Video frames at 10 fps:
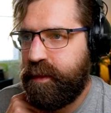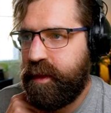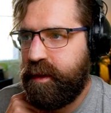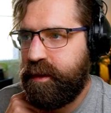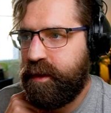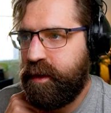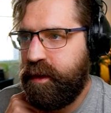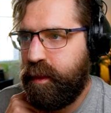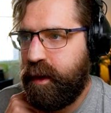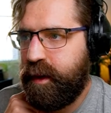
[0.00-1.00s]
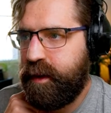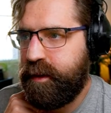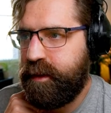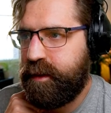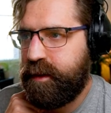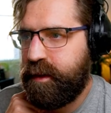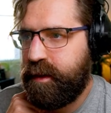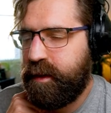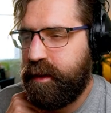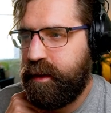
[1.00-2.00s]
So you want...
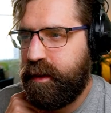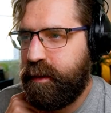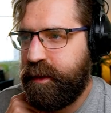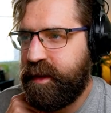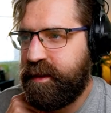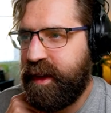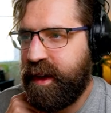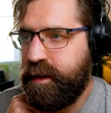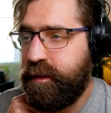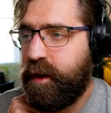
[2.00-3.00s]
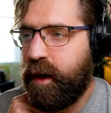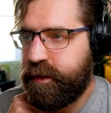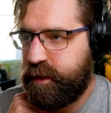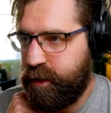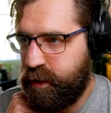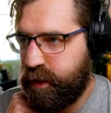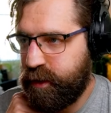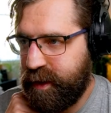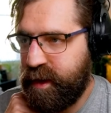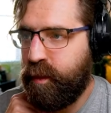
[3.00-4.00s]
What's this saying? You've got 2
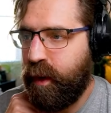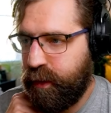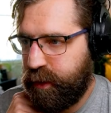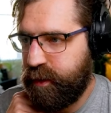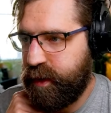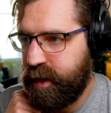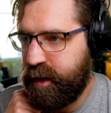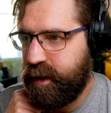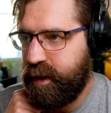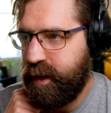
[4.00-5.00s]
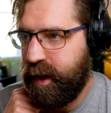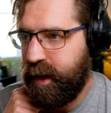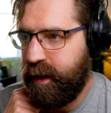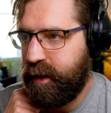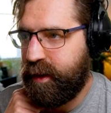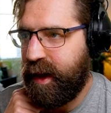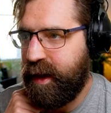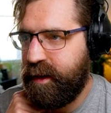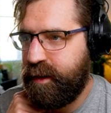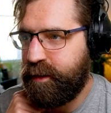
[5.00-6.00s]
currently, you want 3. Yeah,
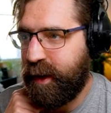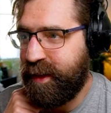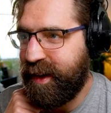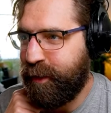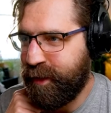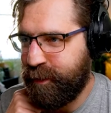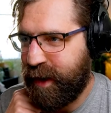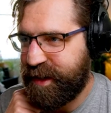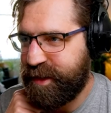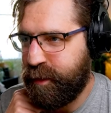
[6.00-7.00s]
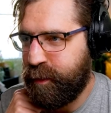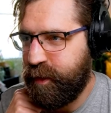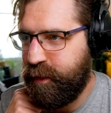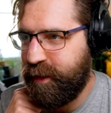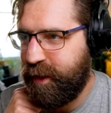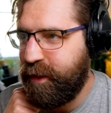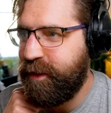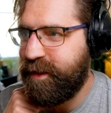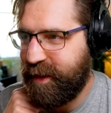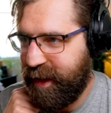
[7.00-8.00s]
okay. So I think I want to actually remove one of
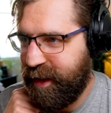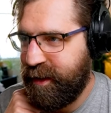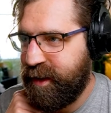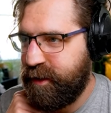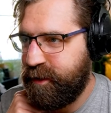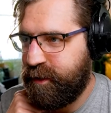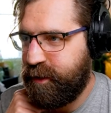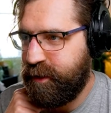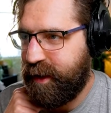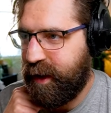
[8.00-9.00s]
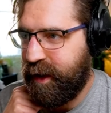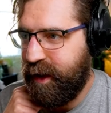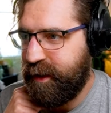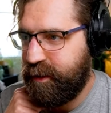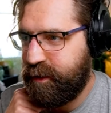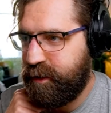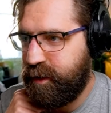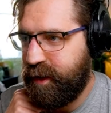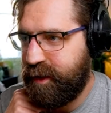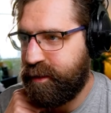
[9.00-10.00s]
those. Yeah. Do 2 down, 2
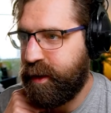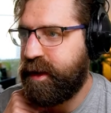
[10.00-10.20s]
down this way.